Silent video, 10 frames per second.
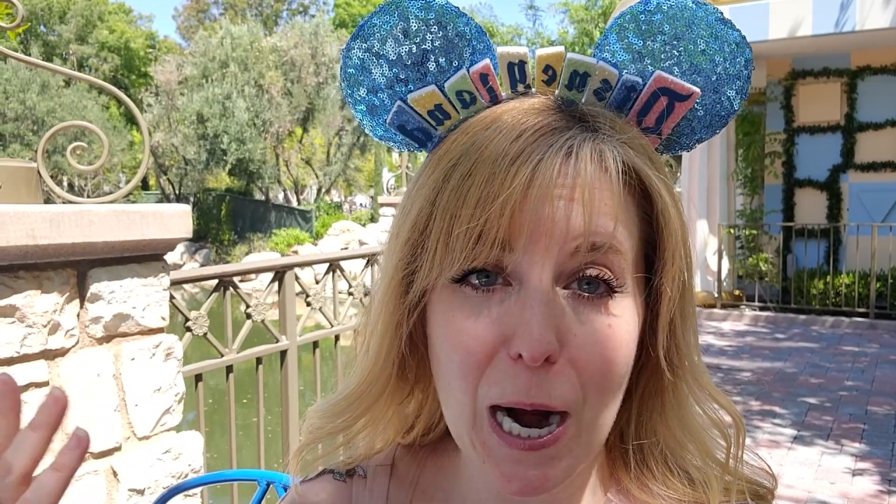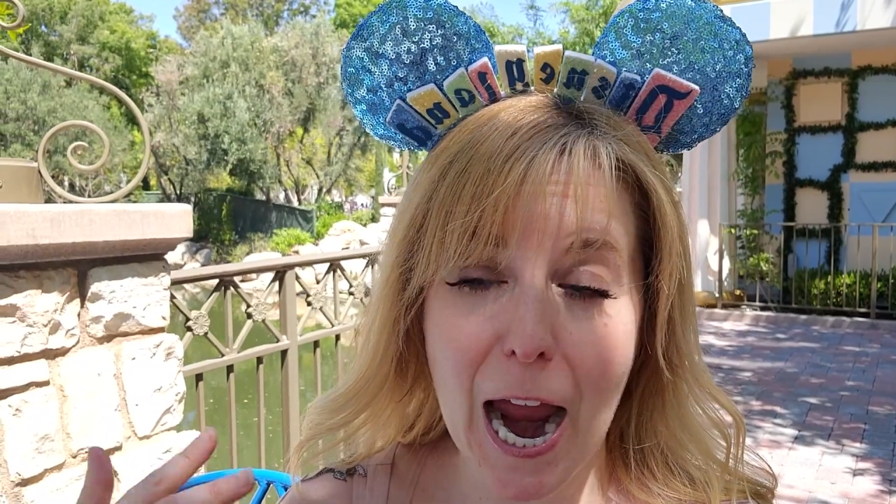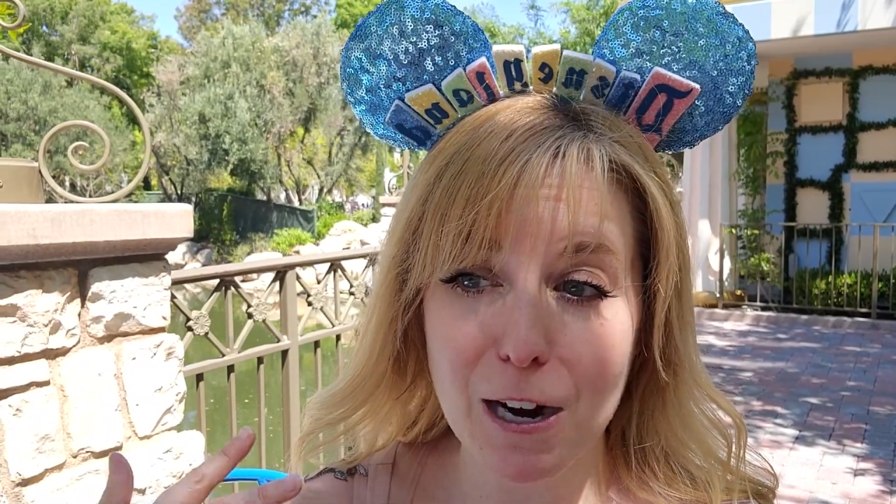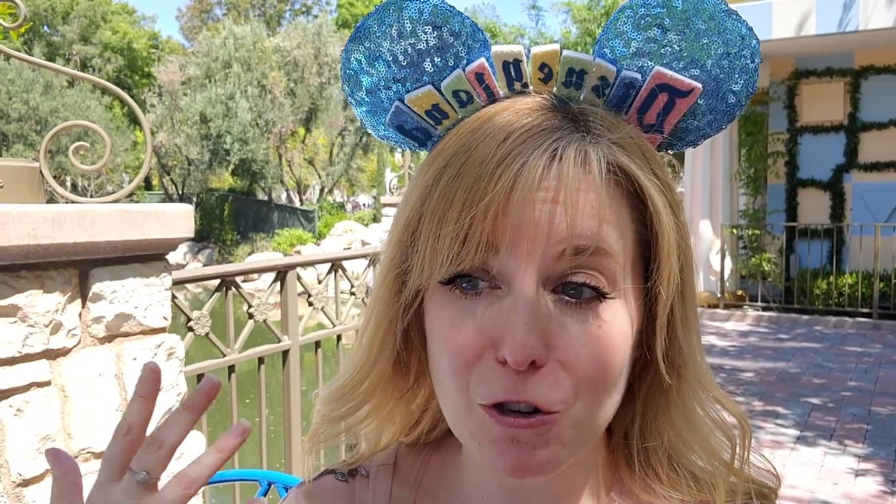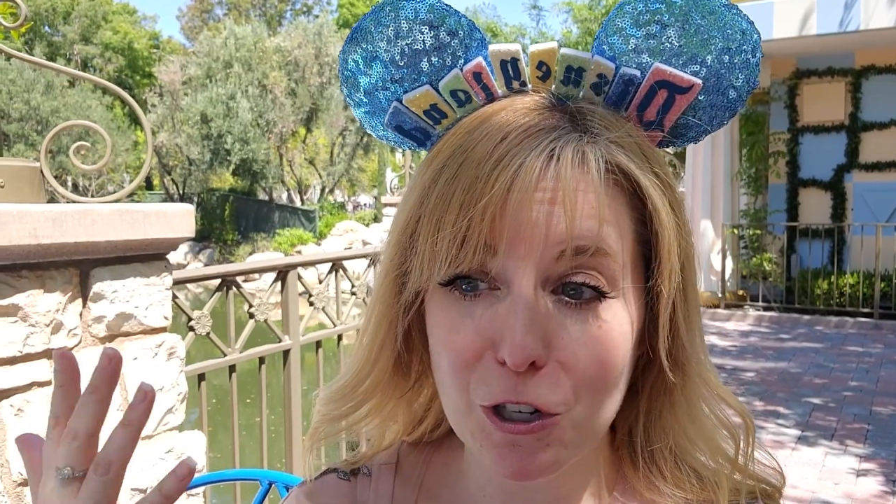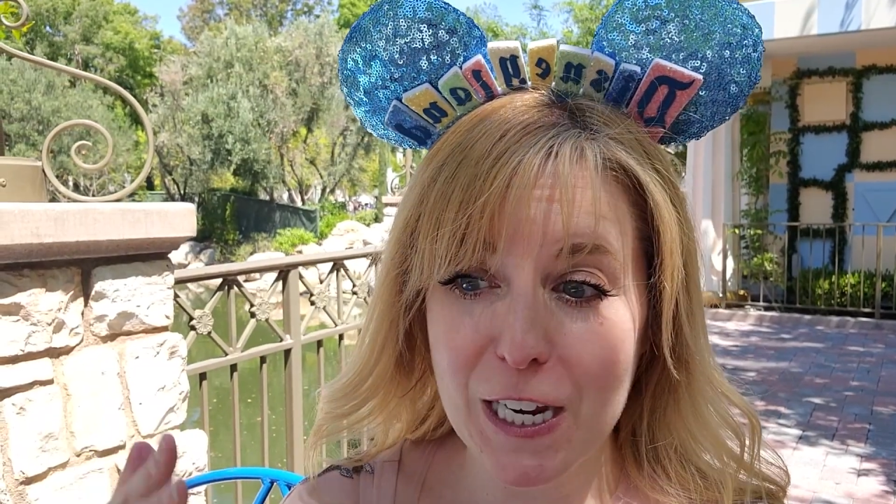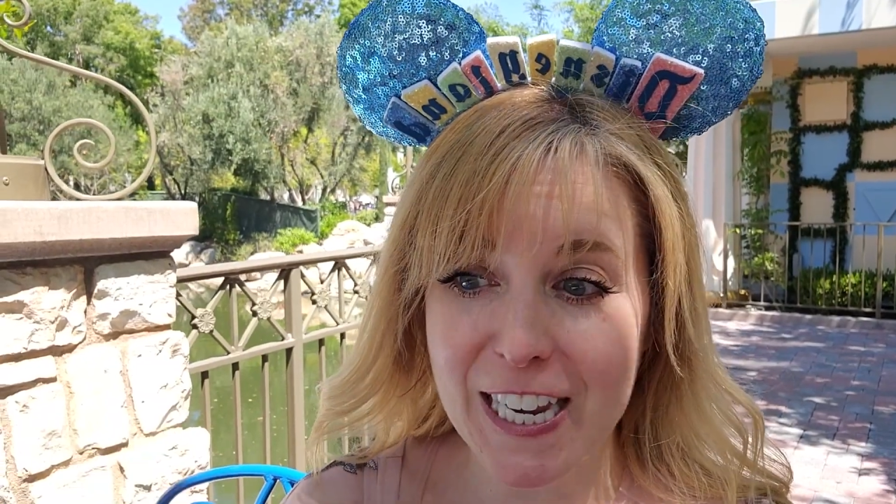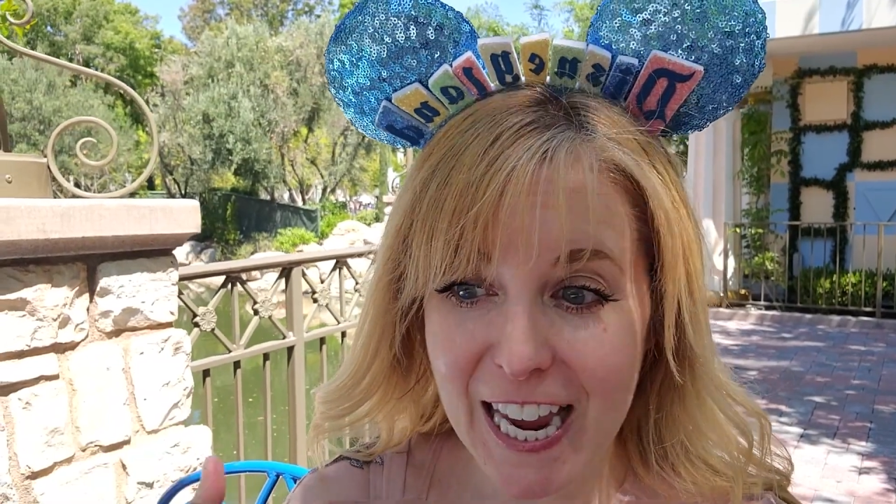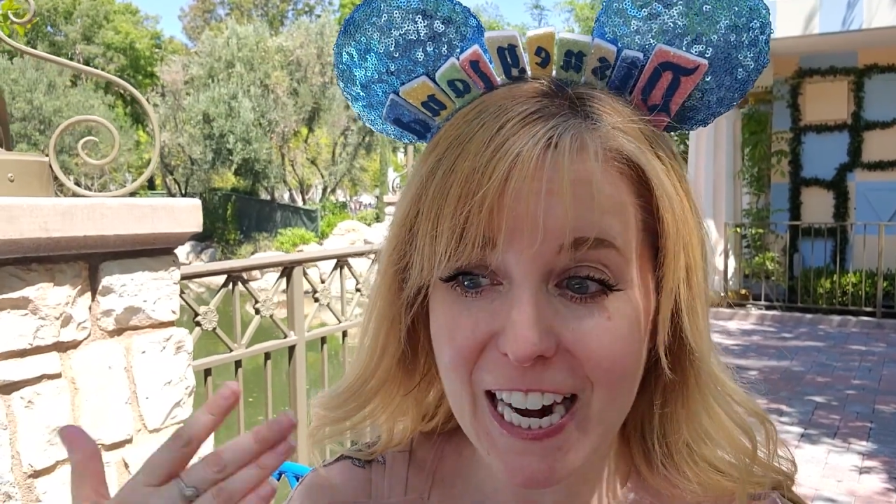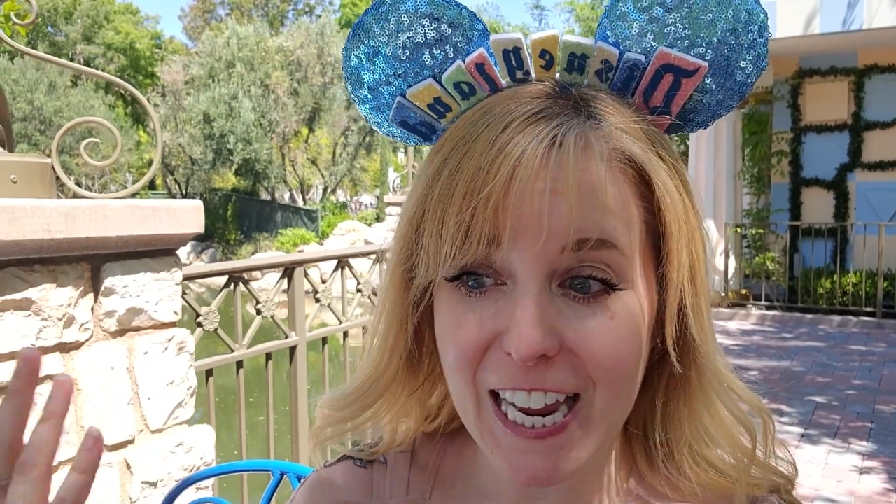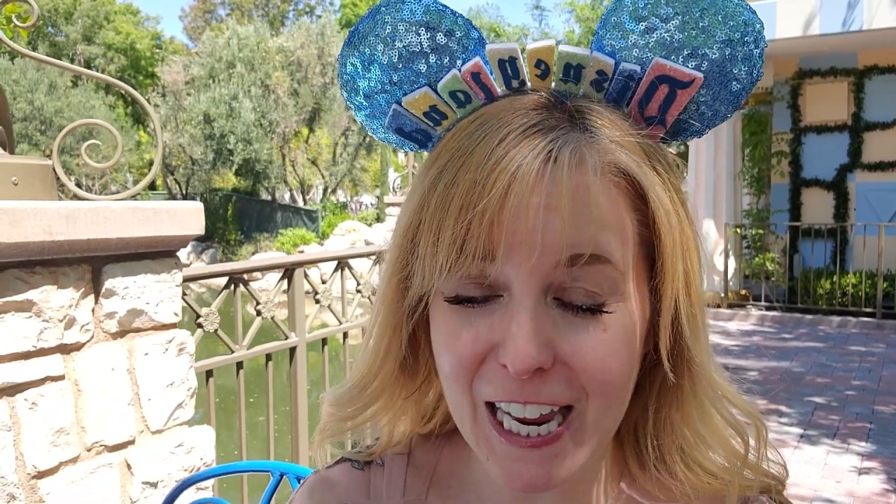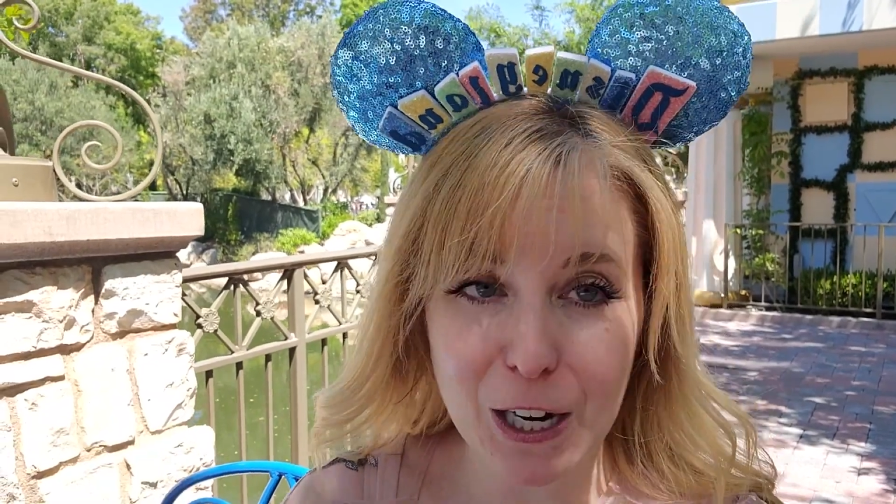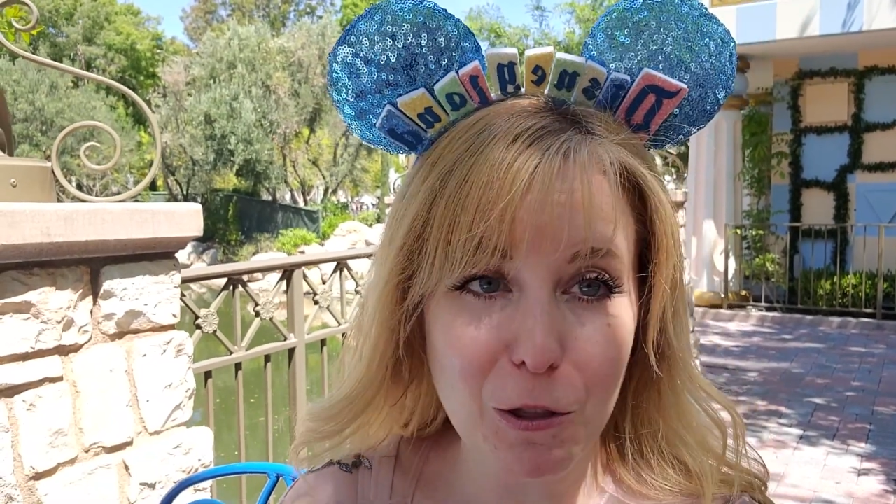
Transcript: actually get in